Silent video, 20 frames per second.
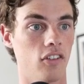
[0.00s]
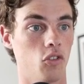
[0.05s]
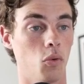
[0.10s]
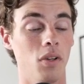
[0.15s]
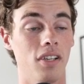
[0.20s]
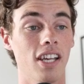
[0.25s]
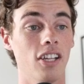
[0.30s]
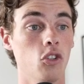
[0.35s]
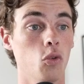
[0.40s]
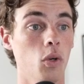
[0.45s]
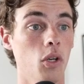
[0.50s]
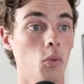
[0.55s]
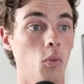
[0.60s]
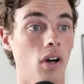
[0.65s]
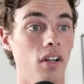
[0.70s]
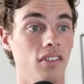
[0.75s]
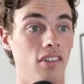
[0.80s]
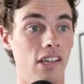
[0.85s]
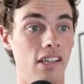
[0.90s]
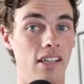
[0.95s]
So he gets what he
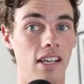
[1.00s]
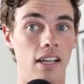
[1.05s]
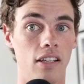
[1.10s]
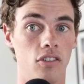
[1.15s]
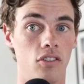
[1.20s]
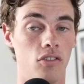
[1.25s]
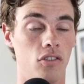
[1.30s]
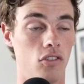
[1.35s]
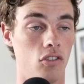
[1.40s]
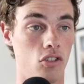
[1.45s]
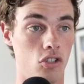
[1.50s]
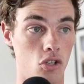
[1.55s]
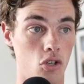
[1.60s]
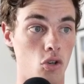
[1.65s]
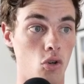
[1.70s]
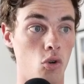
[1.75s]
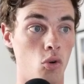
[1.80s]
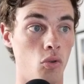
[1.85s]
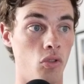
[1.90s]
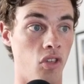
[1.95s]
wants. He gets
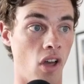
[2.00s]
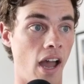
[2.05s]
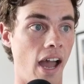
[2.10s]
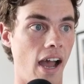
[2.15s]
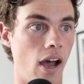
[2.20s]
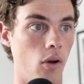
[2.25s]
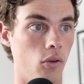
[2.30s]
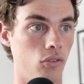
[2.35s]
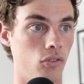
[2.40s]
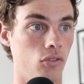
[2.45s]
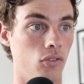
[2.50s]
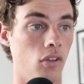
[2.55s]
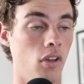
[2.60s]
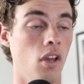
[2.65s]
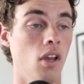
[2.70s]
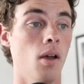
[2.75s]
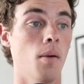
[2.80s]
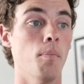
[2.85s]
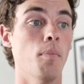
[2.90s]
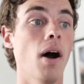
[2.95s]
to the house,
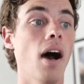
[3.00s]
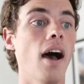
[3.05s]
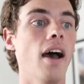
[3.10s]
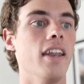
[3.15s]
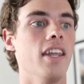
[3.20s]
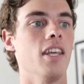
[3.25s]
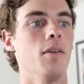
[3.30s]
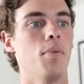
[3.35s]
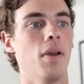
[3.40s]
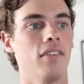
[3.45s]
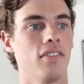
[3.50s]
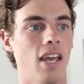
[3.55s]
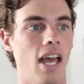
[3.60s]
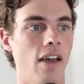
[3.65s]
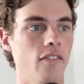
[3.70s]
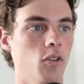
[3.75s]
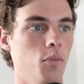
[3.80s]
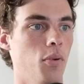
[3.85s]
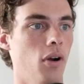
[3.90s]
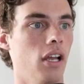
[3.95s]
but he pays a
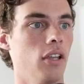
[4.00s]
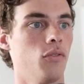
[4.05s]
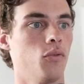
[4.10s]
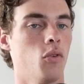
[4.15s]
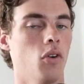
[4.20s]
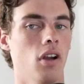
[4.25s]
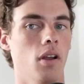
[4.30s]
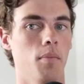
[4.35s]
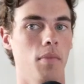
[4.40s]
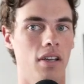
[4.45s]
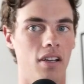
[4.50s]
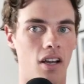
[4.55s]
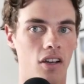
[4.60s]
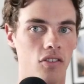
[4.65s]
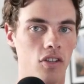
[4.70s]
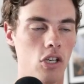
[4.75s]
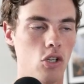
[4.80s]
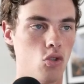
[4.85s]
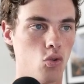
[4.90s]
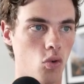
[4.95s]
heavy price for it because
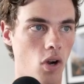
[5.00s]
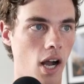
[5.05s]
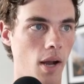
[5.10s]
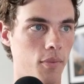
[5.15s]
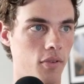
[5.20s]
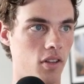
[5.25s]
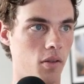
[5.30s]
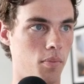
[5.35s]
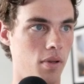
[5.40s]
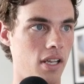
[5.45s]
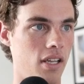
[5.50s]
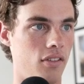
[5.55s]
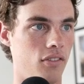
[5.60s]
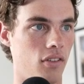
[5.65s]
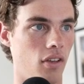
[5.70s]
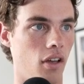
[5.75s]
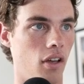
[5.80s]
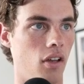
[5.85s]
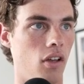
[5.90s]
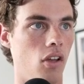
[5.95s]
he drops the pizza.